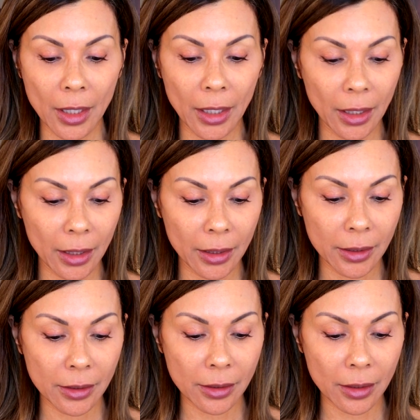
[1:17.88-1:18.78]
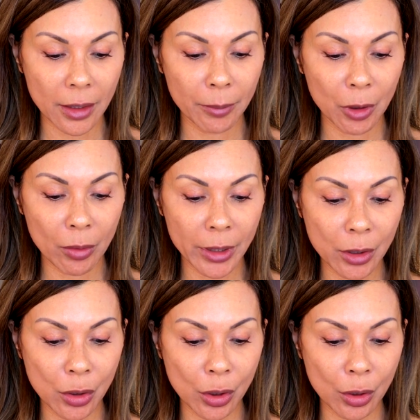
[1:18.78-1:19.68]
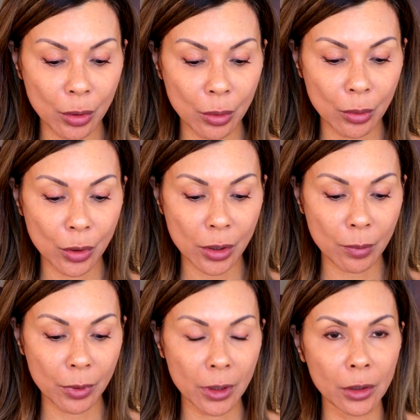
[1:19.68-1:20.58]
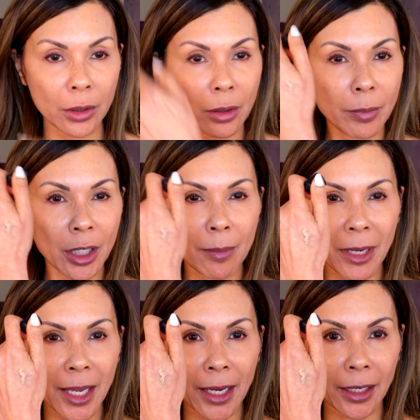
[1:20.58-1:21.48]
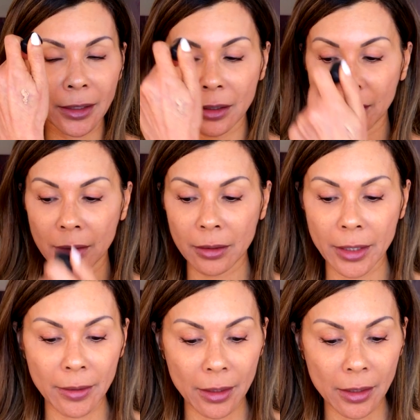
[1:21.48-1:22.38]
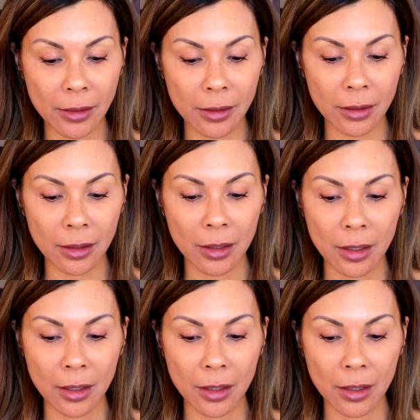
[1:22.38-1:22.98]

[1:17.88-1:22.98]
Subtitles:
and I'm going to just put a little bit on my hand like this,